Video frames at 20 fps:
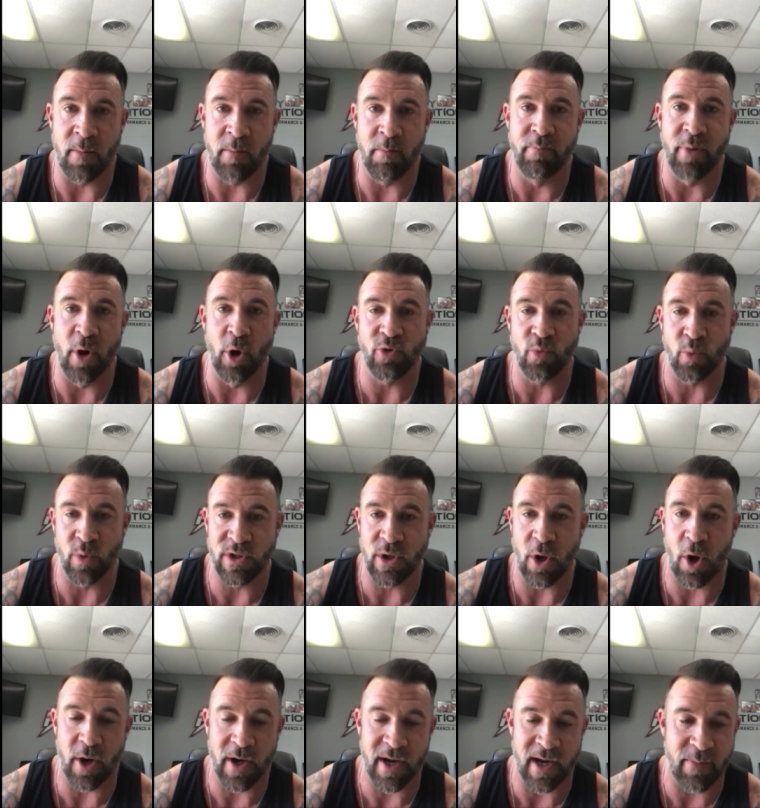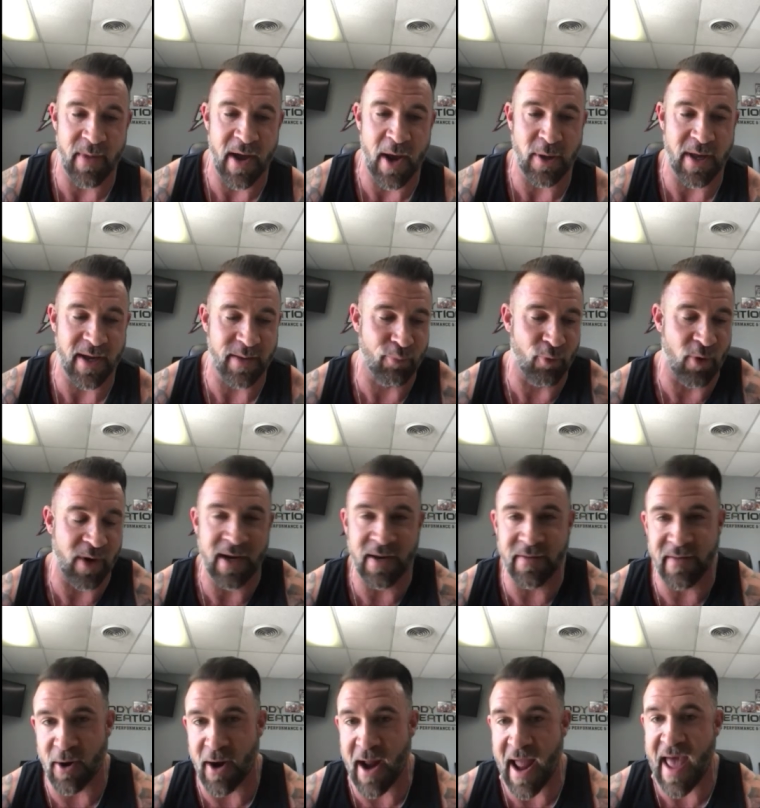both were talking about like bringing
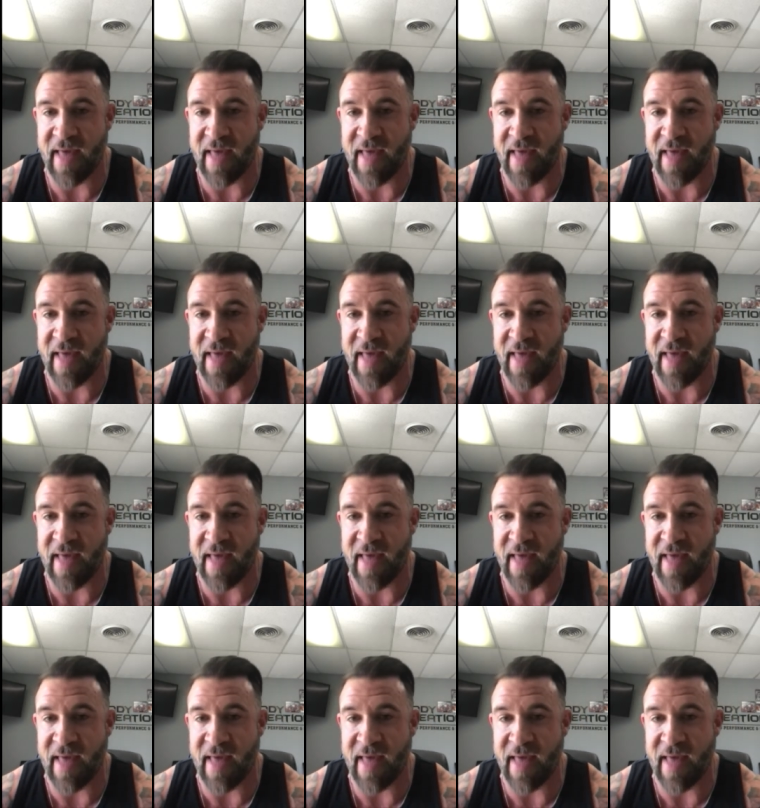their